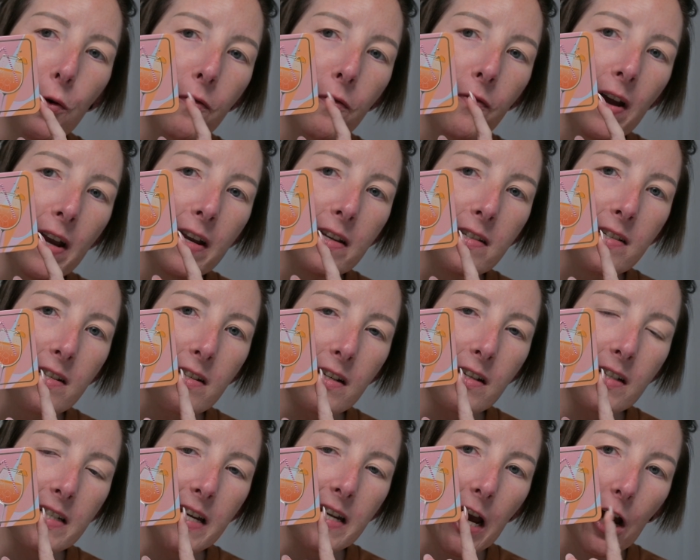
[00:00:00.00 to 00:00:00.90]
Faced
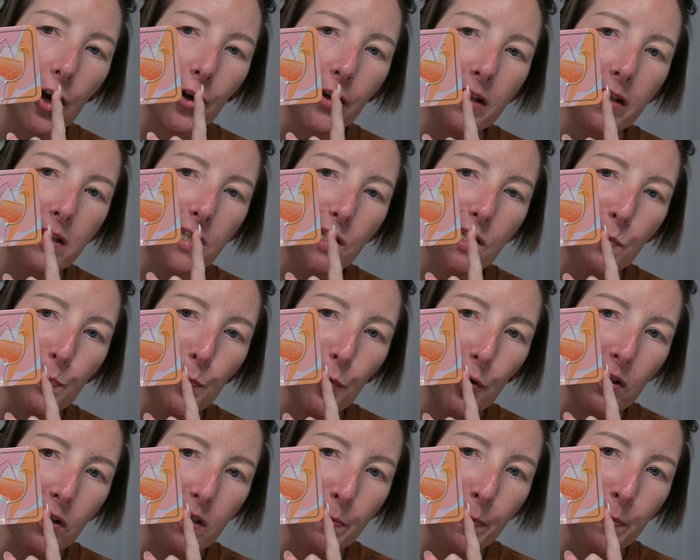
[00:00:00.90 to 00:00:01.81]
Italian
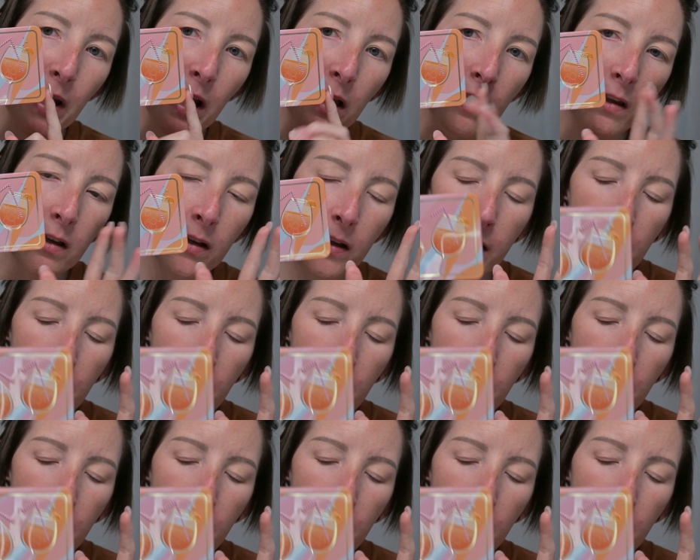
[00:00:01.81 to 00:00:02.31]
Spritz palette.